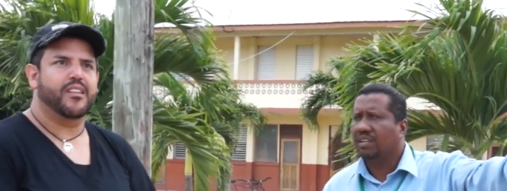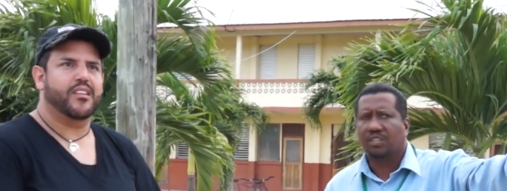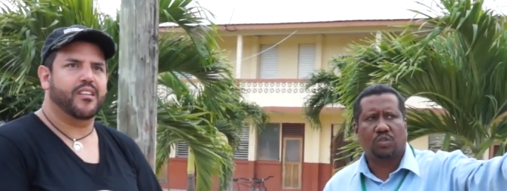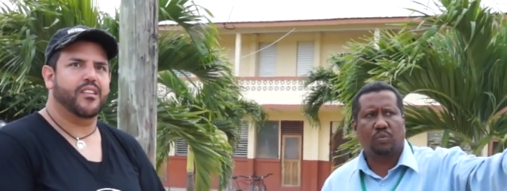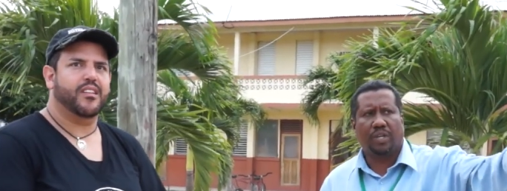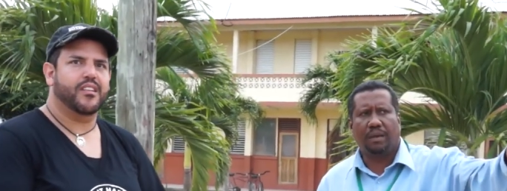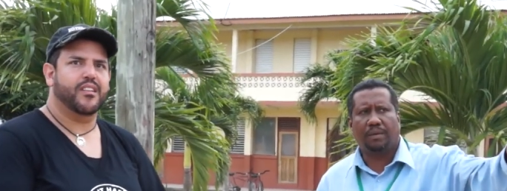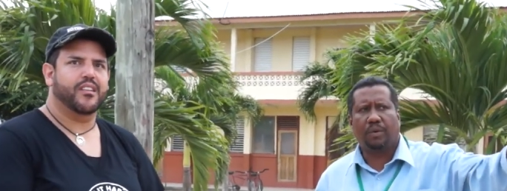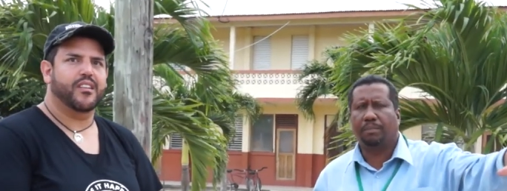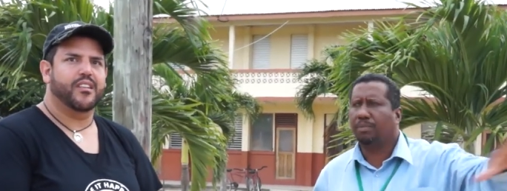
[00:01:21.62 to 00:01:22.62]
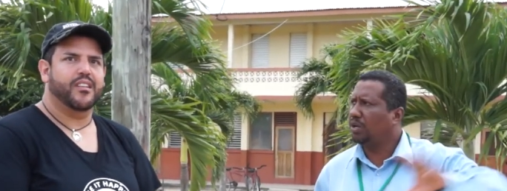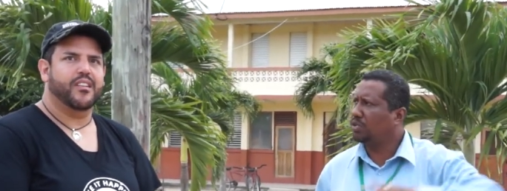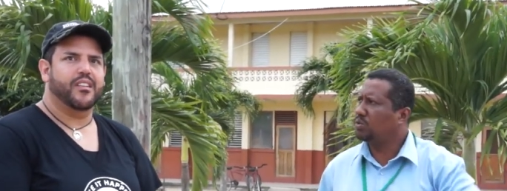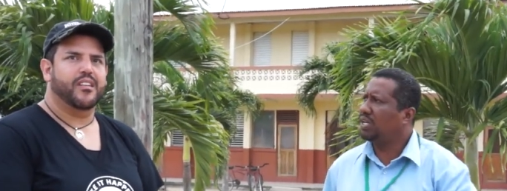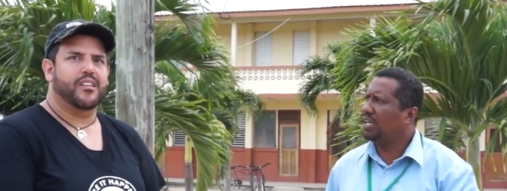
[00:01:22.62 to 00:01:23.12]
Speaker 1: So we, we employ
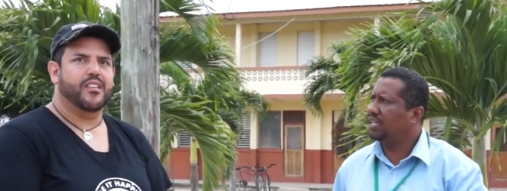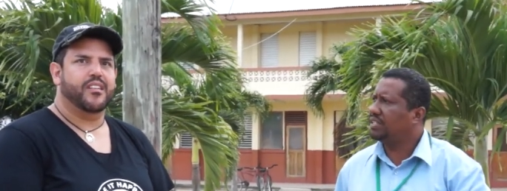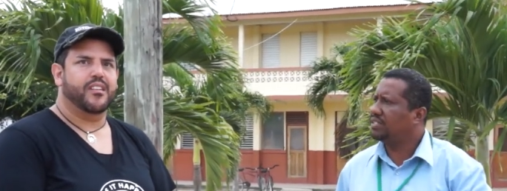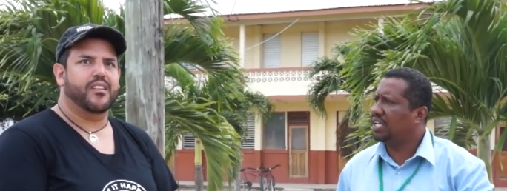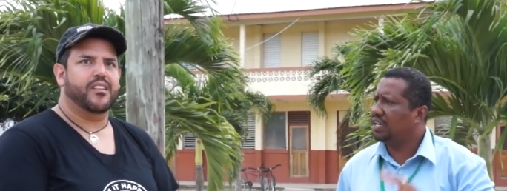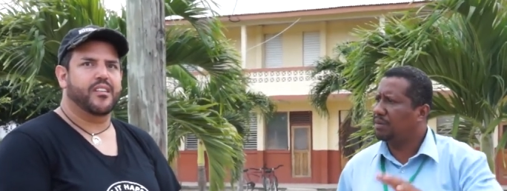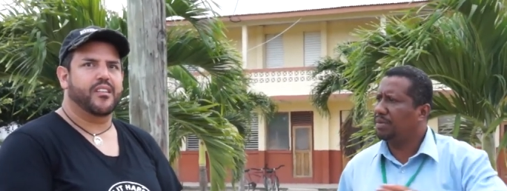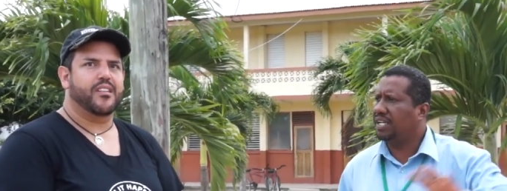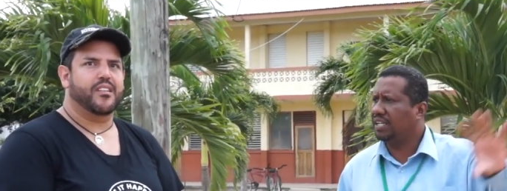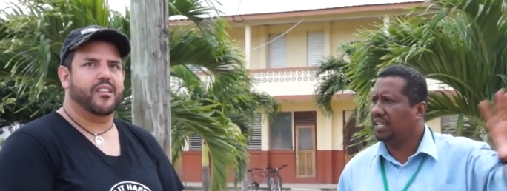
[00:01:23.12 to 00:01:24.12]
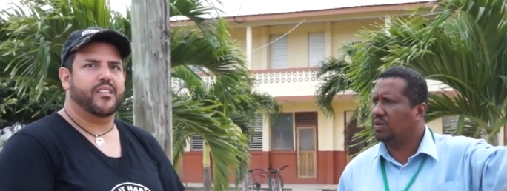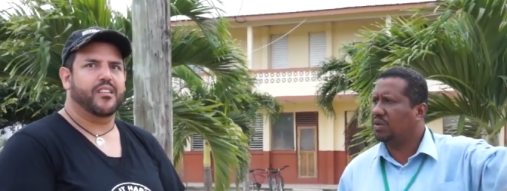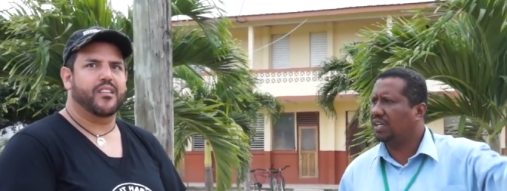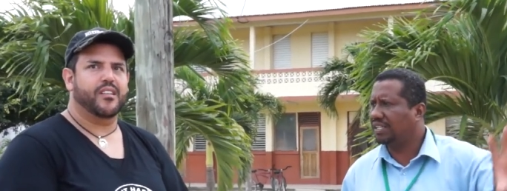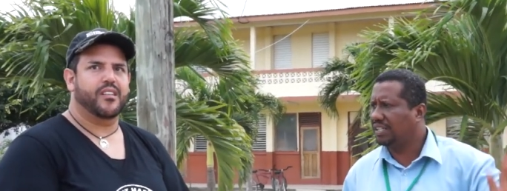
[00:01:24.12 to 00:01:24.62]
two ladies. They come in and they cook
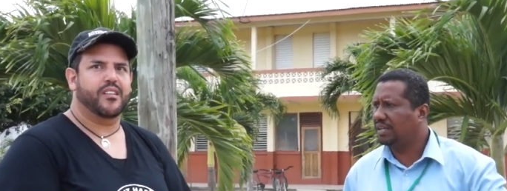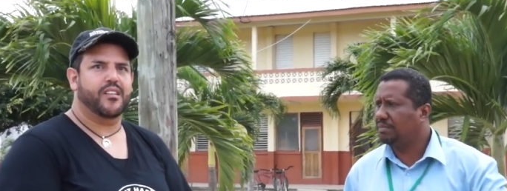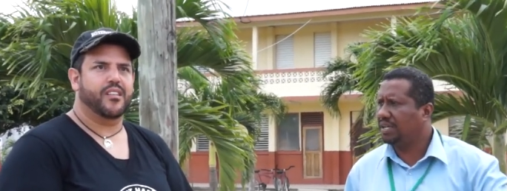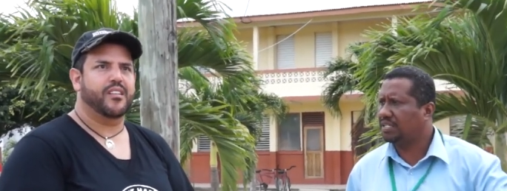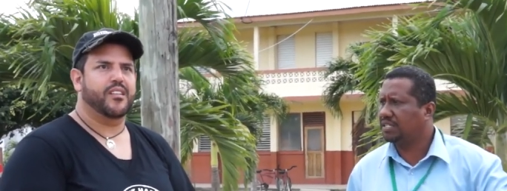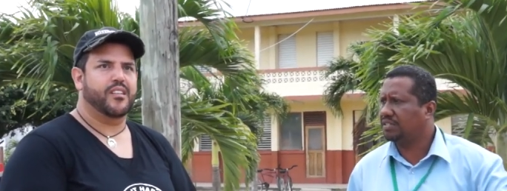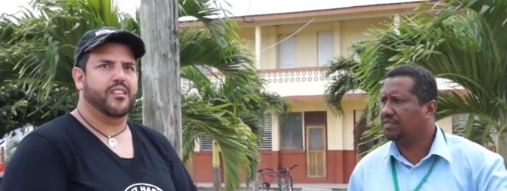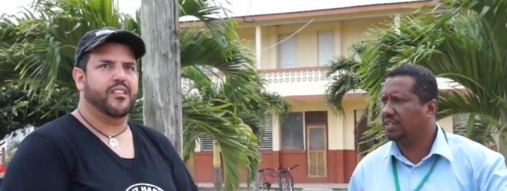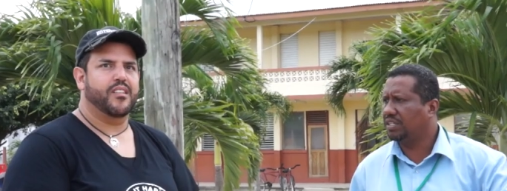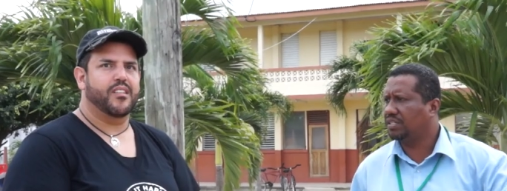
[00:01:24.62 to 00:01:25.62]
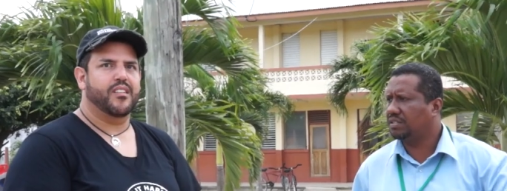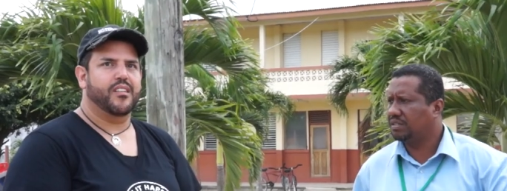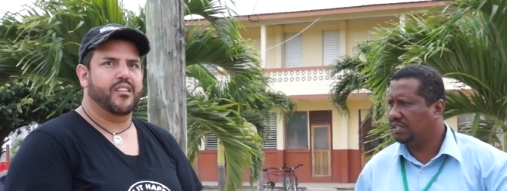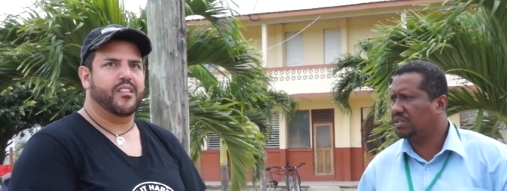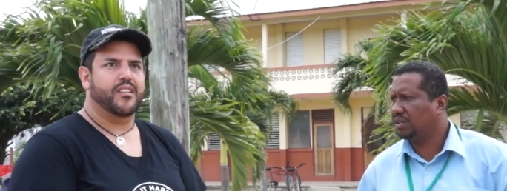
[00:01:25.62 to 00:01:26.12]
on a daily basis for these,
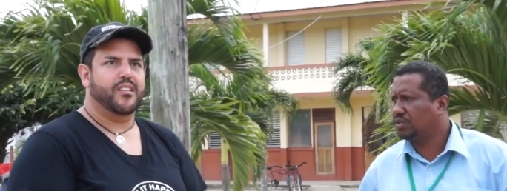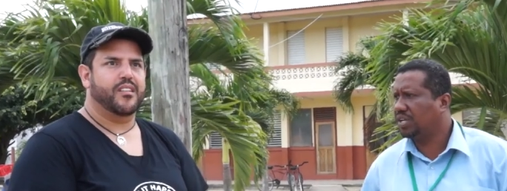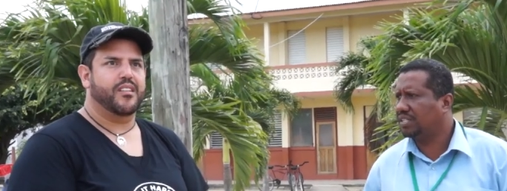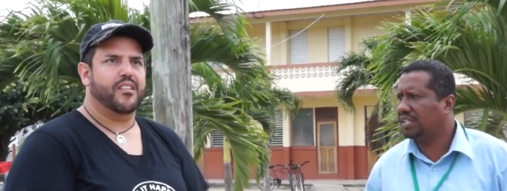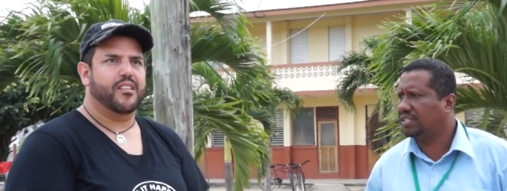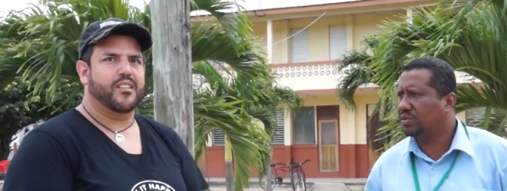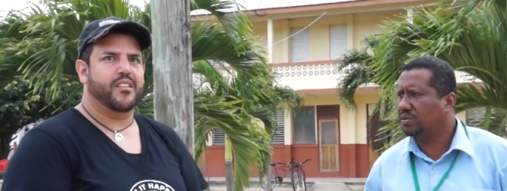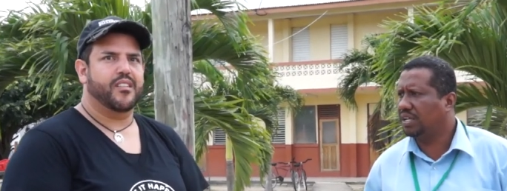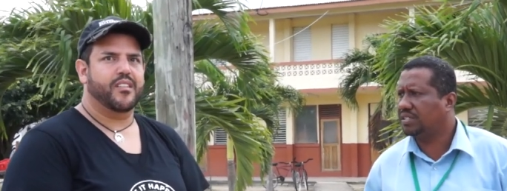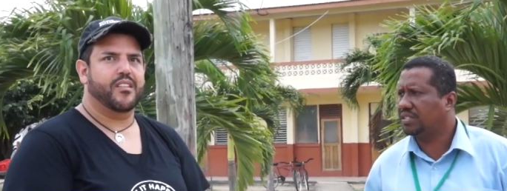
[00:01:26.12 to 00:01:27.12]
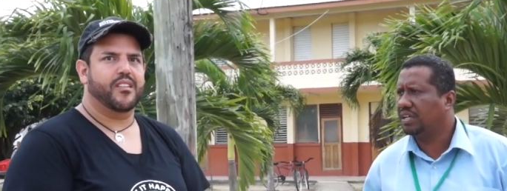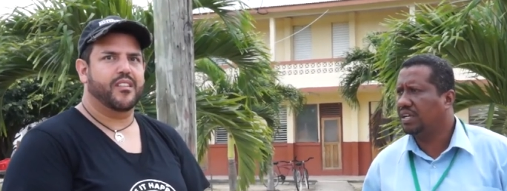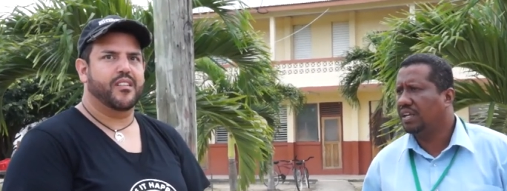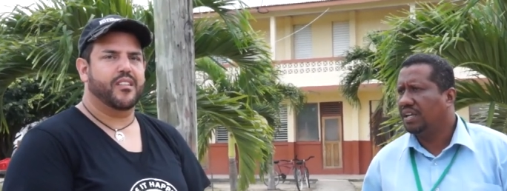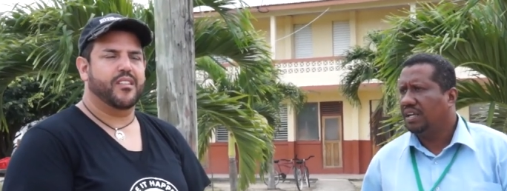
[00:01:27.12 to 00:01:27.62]
these one hundred ten students.
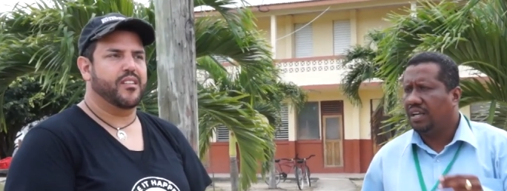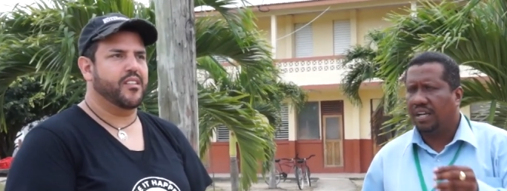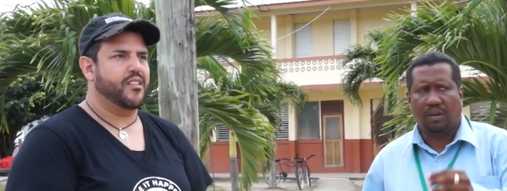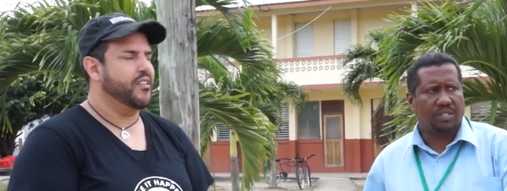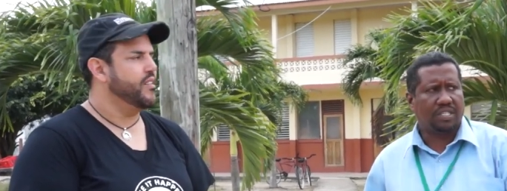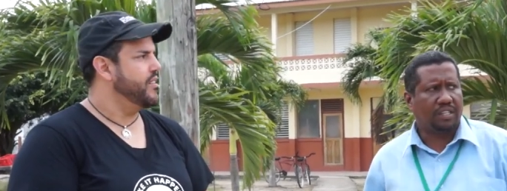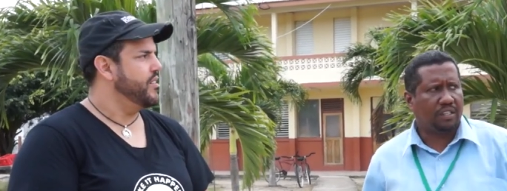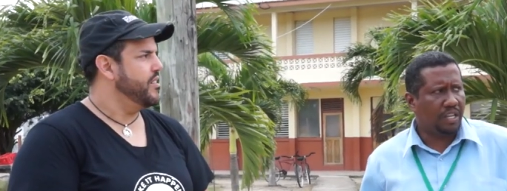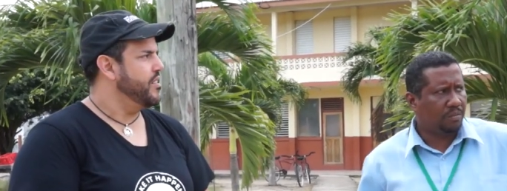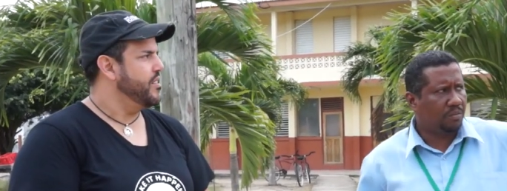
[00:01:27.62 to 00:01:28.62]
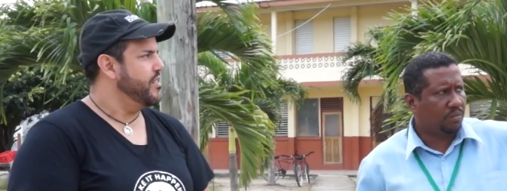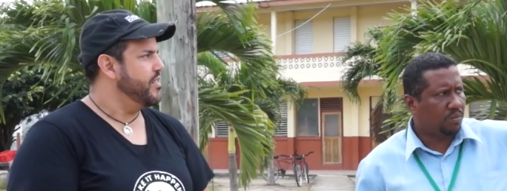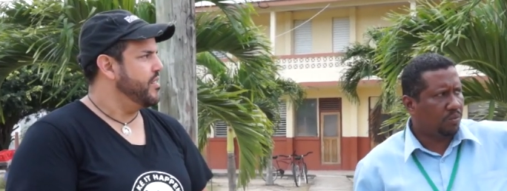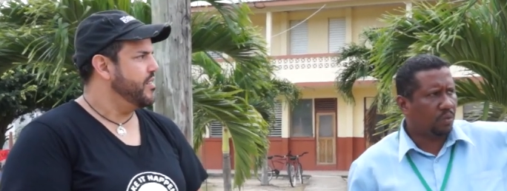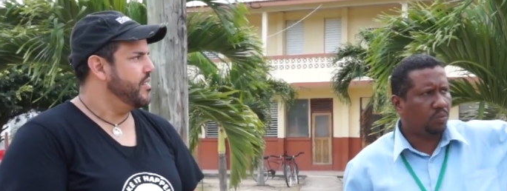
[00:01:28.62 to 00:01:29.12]
And I was saying to them,
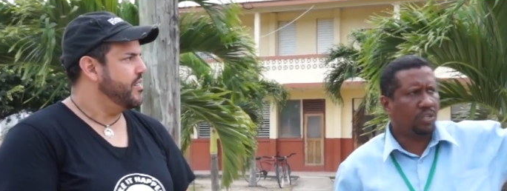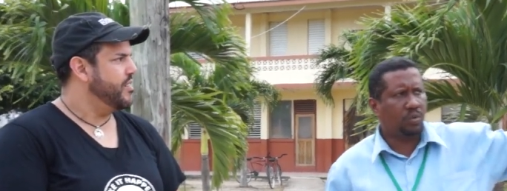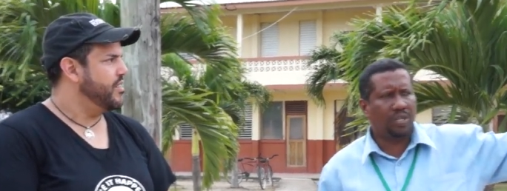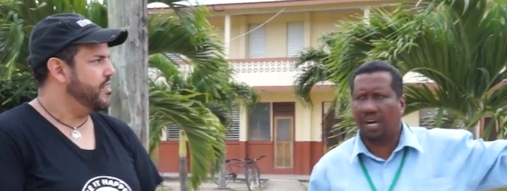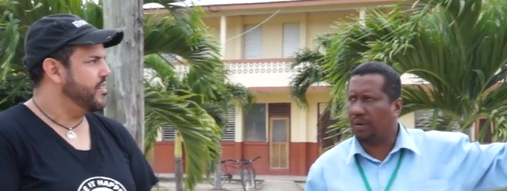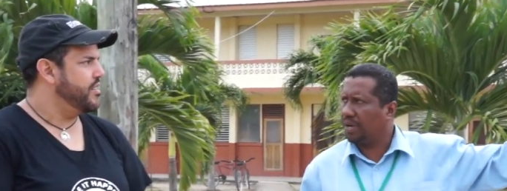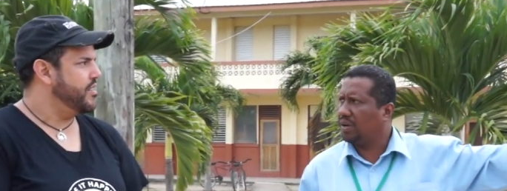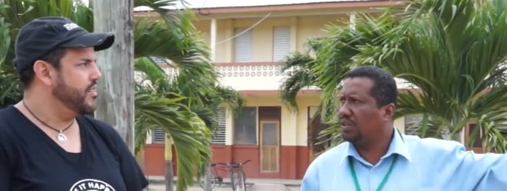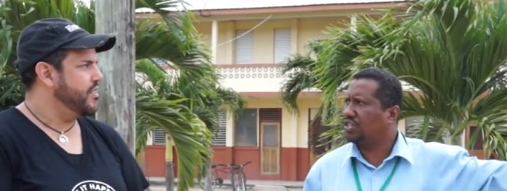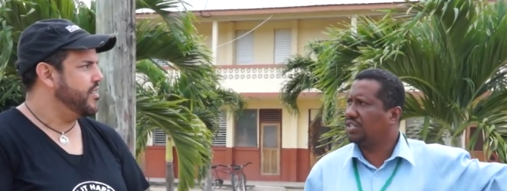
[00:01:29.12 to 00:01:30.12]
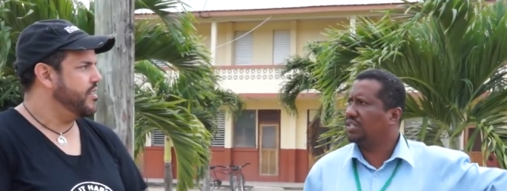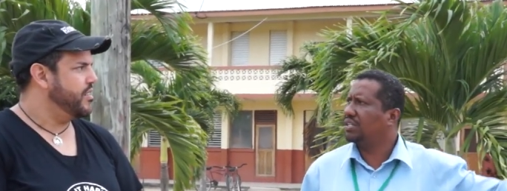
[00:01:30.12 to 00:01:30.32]
what we do in agriculture,